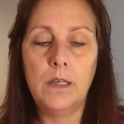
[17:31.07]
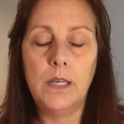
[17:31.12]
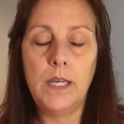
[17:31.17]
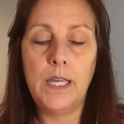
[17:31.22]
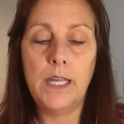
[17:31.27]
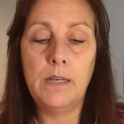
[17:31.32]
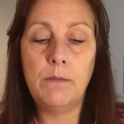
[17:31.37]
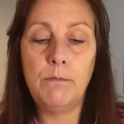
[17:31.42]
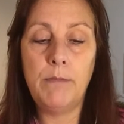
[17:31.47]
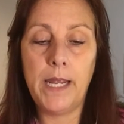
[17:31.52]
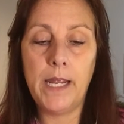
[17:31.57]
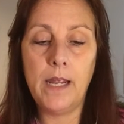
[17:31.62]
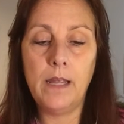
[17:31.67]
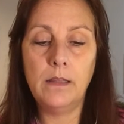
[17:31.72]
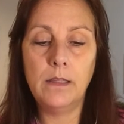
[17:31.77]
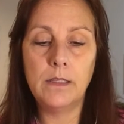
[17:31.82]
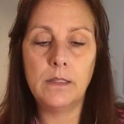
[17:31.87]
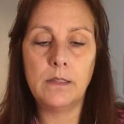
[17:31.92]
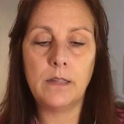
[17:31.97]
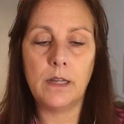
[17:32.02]
In making
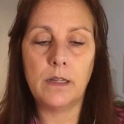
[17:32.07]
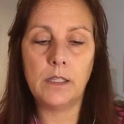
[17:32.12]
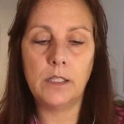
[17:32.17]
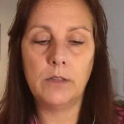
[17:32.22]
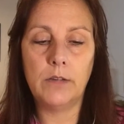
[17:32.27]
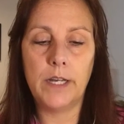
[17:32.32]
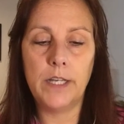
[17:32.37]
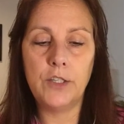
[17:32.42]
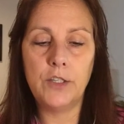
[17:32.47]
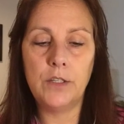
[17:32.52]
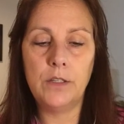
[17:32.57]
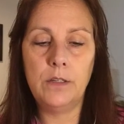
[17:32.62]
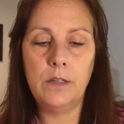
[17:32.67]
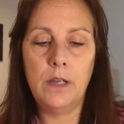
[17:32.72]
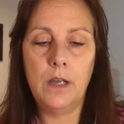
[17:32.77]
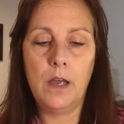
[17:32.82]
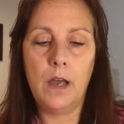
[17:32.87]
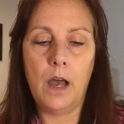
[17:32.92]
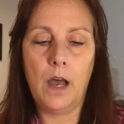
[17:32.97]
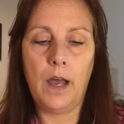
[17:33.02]
this declaration,
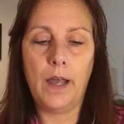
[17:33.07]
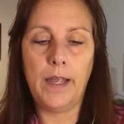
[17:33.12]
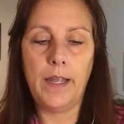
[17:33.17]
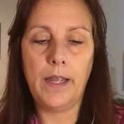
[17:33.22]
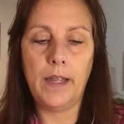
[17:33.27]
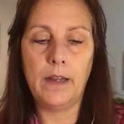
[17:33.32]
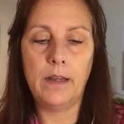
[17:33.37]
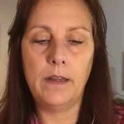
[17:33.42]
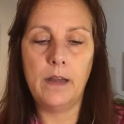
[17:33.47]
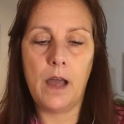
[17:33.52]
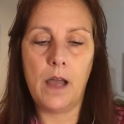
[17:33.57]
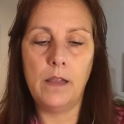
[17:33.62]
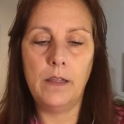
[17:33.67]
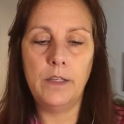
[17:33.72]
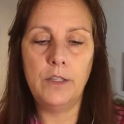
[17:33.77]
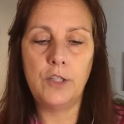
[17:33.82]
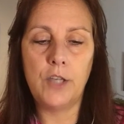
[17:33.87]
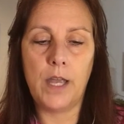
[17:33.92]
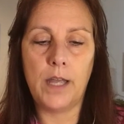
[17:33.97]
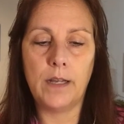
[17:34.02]
I
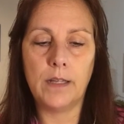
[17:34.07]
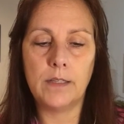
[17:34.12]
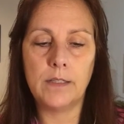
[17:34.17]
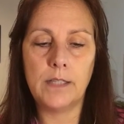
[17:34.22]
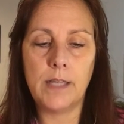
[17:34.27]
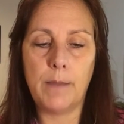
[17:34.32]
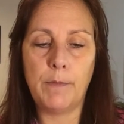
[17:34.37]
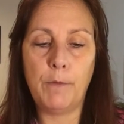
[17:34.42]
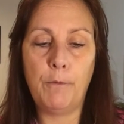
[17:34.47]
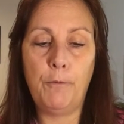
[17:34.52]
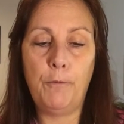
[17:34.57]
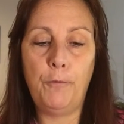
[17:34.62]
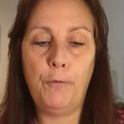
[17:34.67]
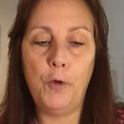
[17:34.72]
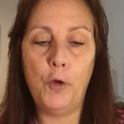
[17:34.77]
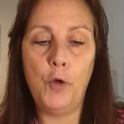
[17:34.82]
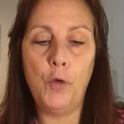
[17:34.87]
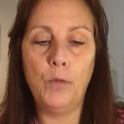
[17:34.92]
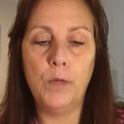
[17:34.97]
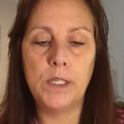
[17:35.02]
acknowledge and accept
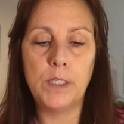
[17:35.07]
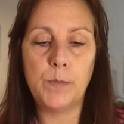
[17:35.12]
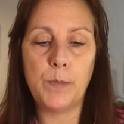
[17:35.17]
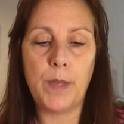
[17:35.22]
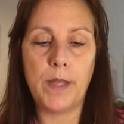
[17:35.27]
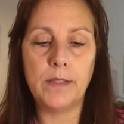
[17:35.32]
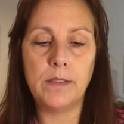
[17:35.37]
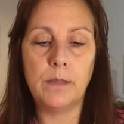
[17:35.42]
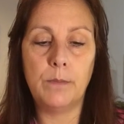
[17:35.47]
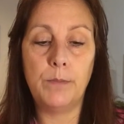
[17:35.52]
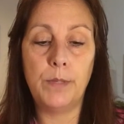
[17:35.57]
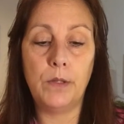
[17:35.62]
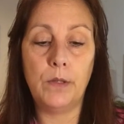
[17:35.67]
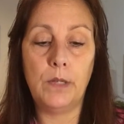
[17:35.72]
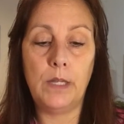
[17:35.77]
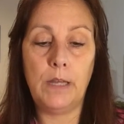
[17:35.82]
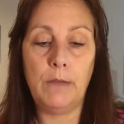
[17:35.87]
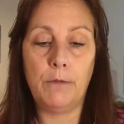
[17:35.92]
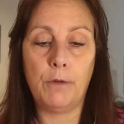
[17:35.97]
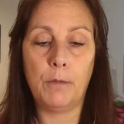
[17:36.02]
full
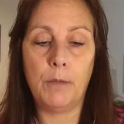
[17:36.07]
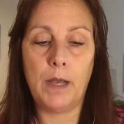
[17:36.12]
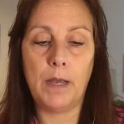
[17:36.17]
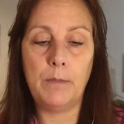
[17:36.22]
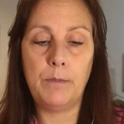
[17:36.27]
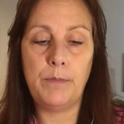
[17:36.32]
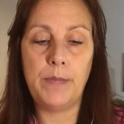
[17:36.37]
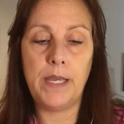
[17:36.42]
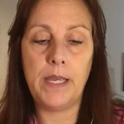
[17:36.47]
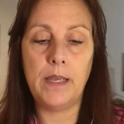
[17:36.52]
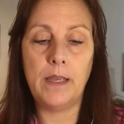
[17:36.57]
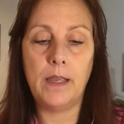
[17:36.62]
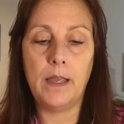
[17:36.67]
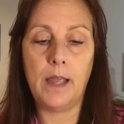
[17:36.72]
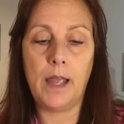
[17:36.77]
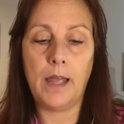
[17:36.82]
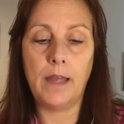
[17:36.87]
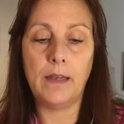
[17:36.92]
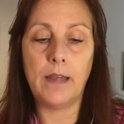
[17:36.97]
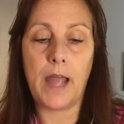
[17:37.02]
responsibility for my being
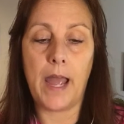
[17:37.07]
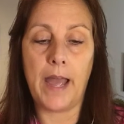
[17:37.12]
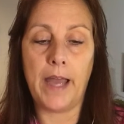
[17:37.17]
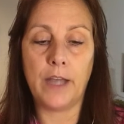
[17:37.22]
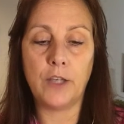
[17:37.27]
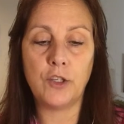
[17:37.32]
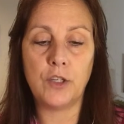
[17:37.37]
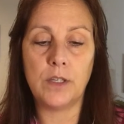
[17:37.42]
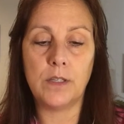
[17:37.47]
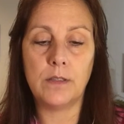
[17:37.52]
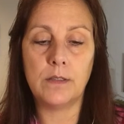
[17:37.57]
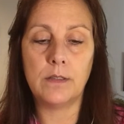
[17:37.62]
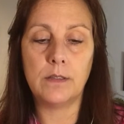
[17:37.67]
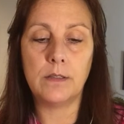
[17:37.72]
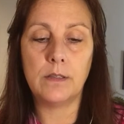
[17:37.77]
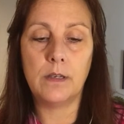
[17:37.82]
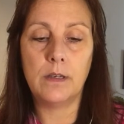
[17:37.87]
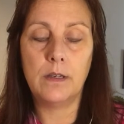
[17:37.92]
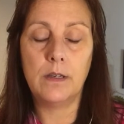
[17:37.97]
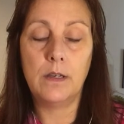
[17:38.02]
and actions.
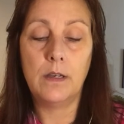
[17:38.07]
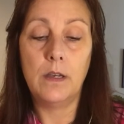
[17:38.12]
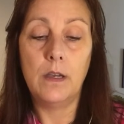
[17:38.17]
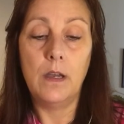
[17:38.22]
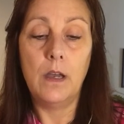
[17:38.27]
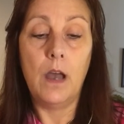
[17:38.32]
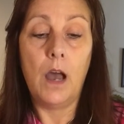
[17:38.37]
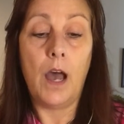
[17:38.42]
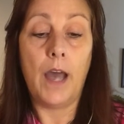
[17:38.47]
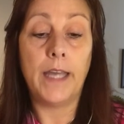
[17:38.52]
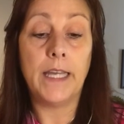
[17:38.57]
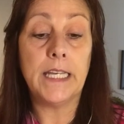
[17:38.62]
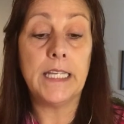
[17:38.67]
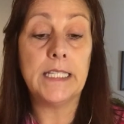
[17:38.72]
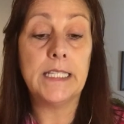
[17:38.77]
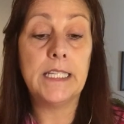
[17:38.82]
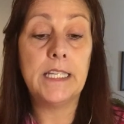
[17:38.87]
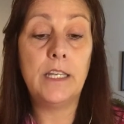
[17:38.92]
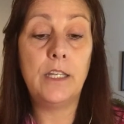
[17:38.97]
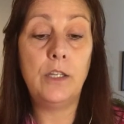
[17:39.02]
I
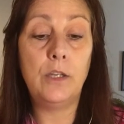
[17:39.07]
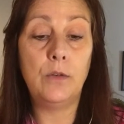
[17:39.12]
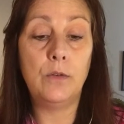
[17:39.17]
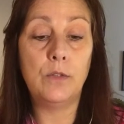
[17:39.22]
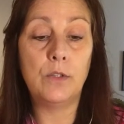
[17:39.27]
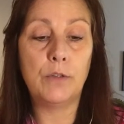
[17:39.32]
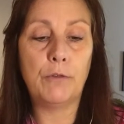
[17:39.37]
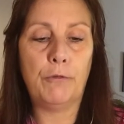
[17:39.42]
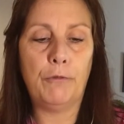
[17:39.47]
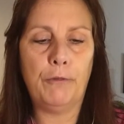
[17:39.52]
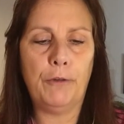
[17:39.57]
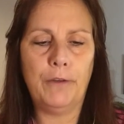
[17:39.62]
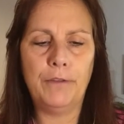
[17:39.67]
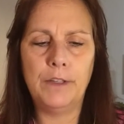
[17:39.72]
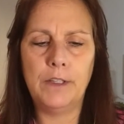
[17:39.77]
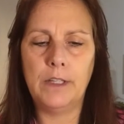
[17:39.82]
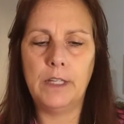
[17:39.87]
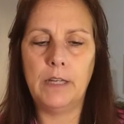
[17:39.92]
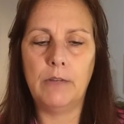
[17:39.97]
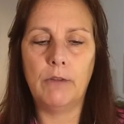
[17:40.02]
continue to
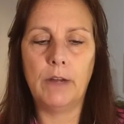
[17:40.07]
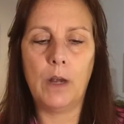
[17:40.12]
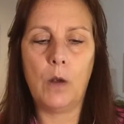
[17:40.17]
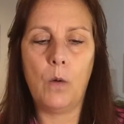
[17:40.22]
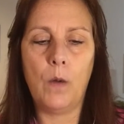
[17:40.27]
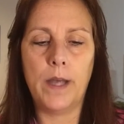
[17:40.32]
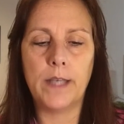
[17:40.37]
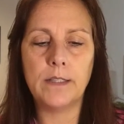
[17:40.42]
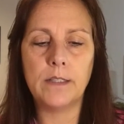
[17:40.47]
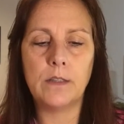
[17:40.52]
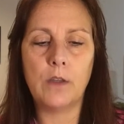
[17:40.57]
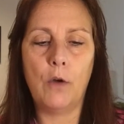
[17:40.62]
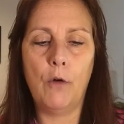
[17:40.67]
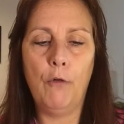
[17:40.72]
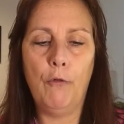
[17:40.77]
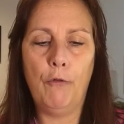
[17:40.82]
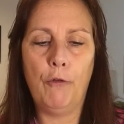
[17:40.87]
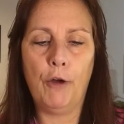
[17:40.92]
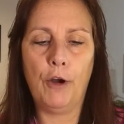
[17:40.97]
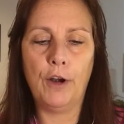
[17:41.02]
fervently request
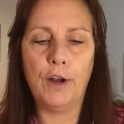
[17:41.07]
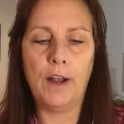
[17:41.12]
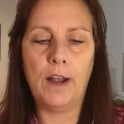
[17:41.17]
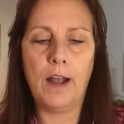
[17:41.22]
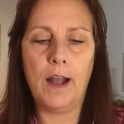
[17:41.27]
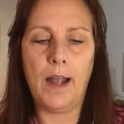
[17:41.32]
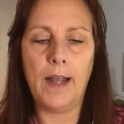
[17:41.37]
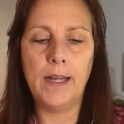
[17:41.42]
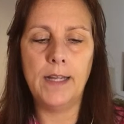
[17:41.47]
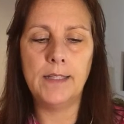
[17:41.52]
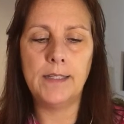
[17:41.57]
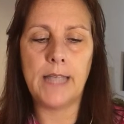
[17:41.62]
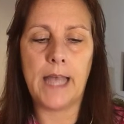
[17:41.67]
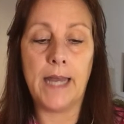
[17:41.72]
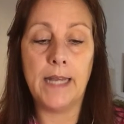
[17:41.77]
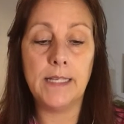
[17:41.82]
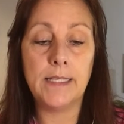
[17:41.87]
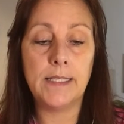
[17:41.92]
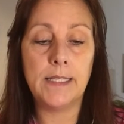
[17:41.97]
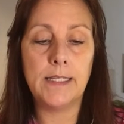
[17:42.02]
overt guidance
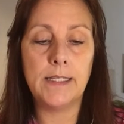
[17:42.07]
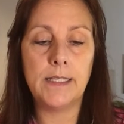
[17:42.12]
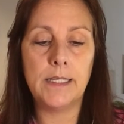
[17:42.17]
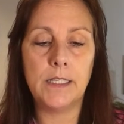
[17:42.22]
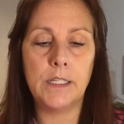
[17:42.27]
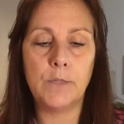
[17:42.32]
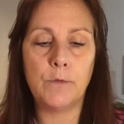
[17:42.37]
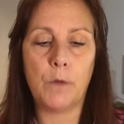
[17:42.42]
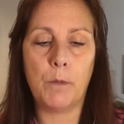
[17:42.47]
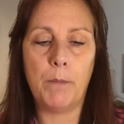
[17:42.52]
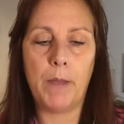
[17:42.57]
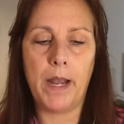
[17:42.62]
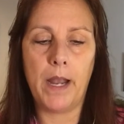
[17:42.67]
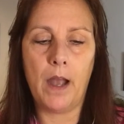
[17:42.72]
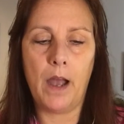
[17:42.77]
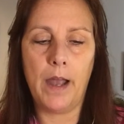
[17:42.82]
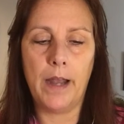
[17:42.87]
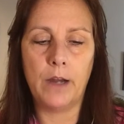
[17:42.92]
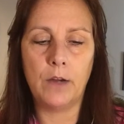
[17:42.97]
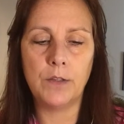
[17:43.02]
and assistance from my
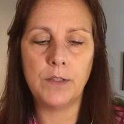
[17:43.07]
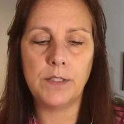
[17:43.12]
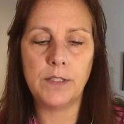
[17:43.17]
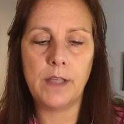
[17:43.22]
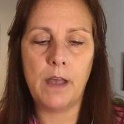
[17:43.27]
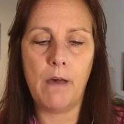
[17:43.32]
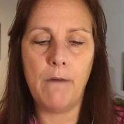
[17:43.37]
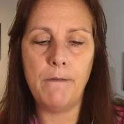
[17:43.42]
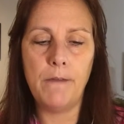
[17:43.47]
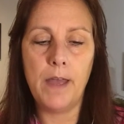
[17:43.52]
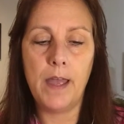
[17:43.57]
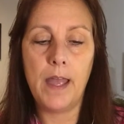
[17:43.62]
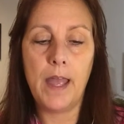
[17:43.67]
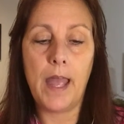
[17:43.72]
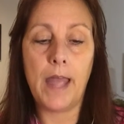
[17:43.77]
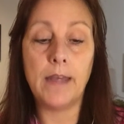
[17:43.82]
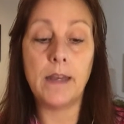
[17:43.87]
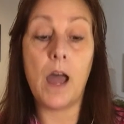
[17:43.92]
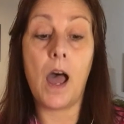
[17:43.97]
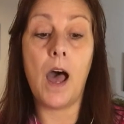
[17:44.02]
higher self
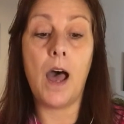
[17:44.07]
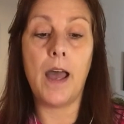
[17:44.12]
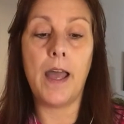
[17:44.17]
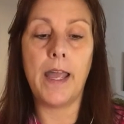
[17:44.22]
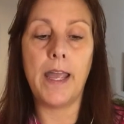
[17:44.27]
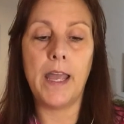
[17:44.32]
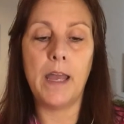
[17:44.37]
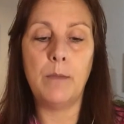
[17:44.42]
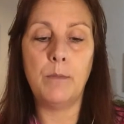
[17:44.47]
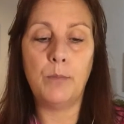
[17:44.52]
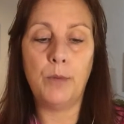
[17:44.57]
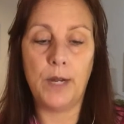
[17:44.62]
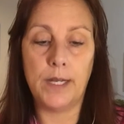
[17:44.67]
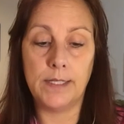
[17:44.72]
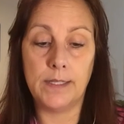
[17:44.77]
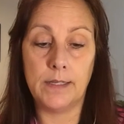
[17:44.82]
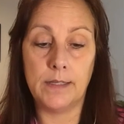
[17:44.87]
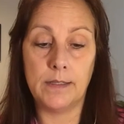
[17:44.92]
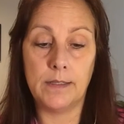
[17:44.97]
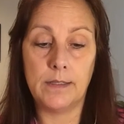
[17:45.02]
and I Am
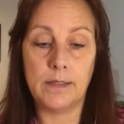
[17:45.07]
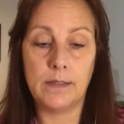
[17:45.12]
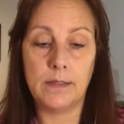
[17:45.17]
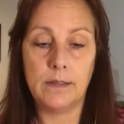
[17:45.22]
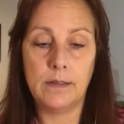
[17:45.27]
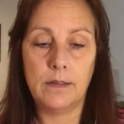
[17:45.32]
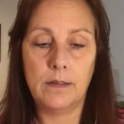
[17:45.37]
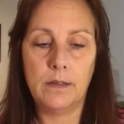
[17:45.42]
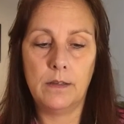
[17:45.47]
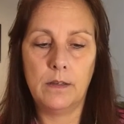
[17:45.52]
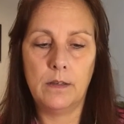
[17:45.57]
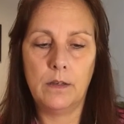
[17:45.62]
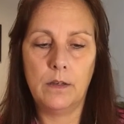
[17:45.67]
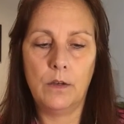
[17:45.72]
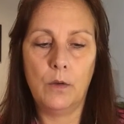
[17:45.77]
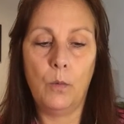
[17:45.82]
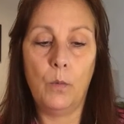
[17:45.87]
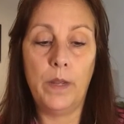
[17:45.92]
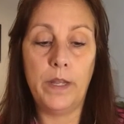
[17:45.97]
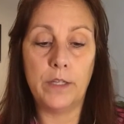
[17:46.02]
presence,
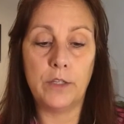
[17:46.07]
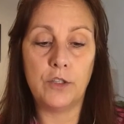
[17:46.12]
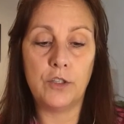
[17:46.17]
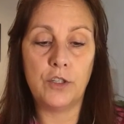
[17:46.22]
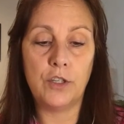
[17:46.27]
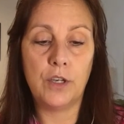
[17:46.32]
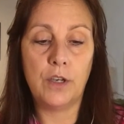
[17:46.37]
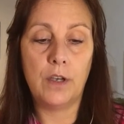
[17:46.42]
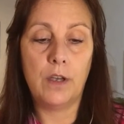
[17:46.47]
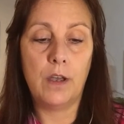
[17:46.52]
which